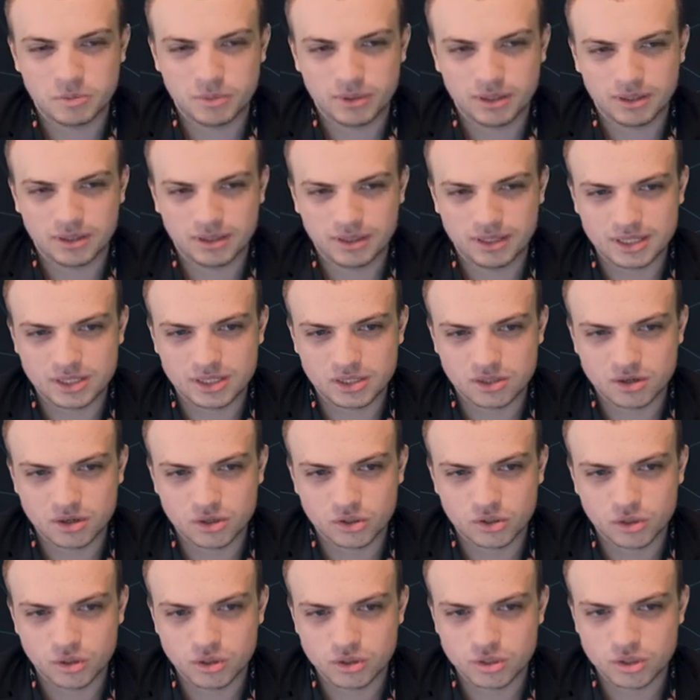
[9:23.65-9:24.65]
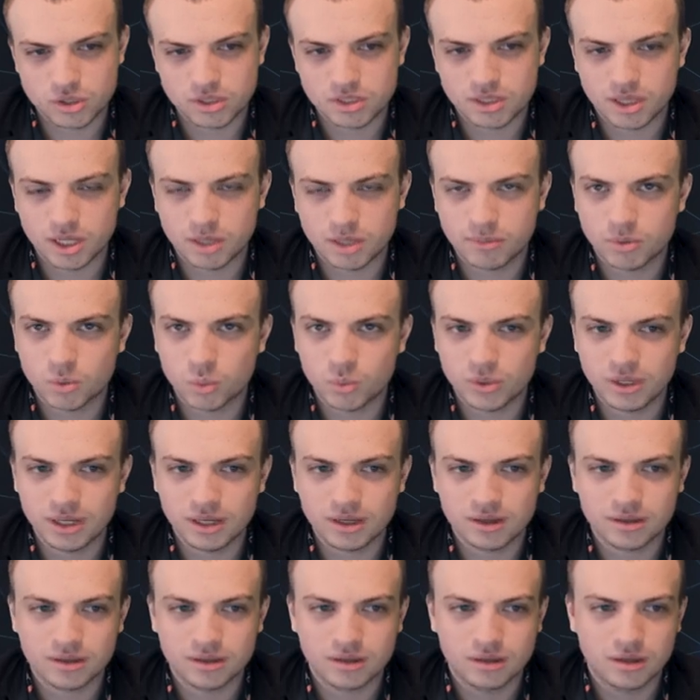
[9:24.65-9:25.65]
but the structure is just a little bit
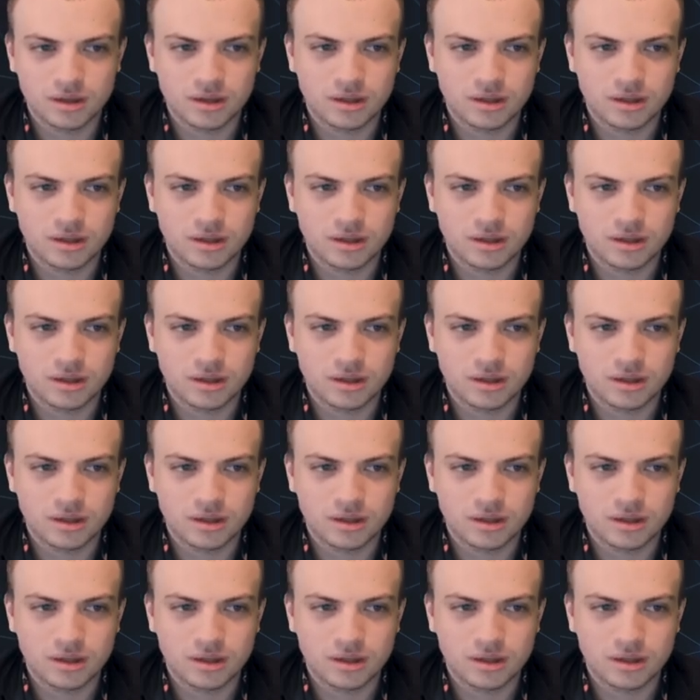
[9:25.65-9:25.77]
weak.